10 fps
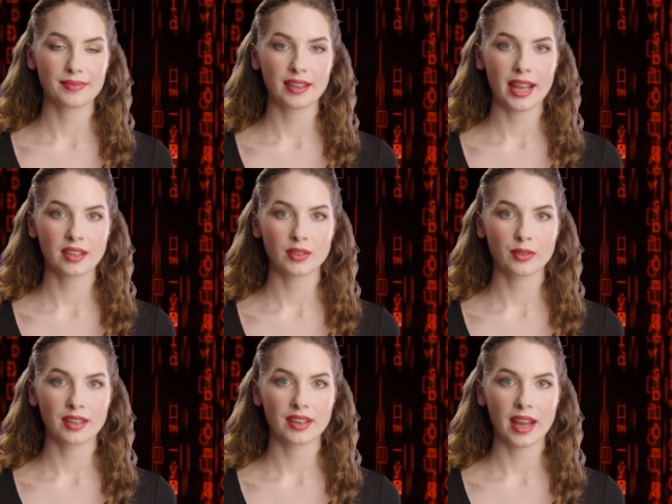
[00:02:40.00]
Natural
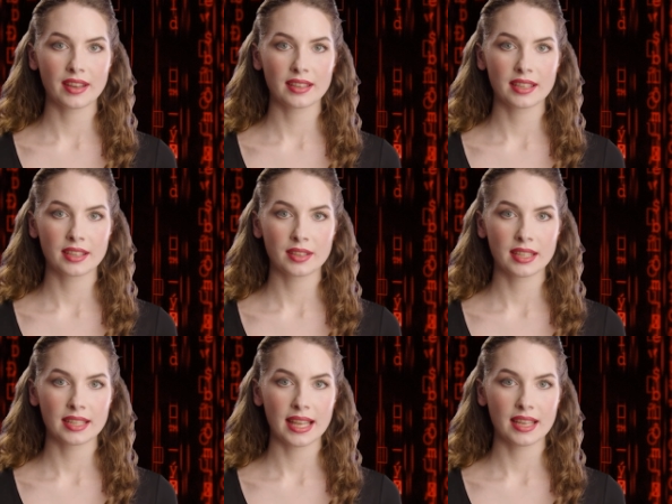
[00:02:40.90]
disasters.
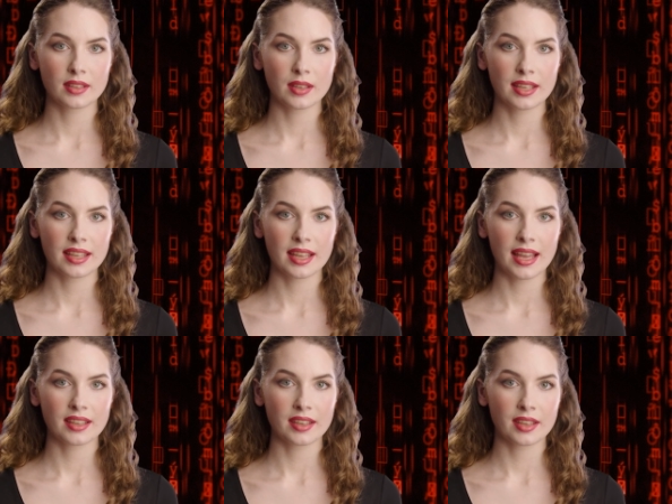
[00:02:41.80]
Natural
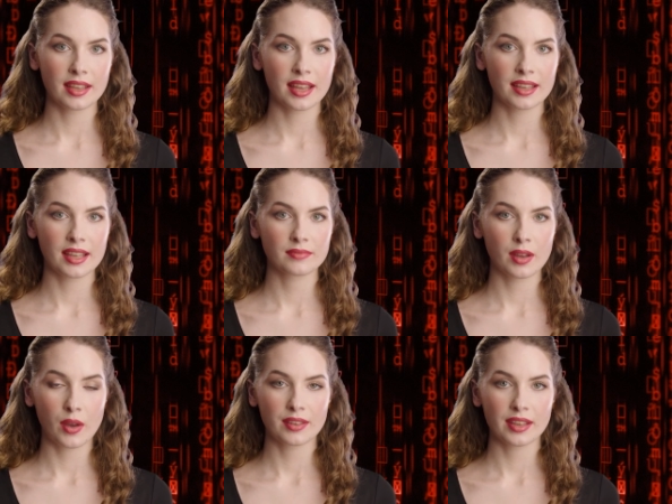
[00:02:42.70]
disasters such as
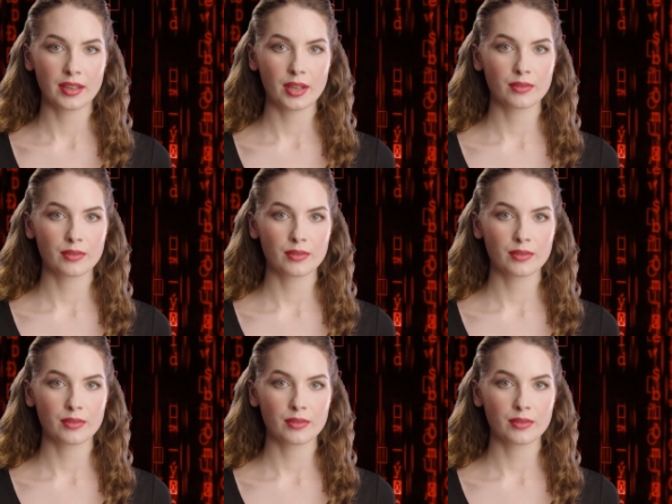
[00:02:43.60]
floods,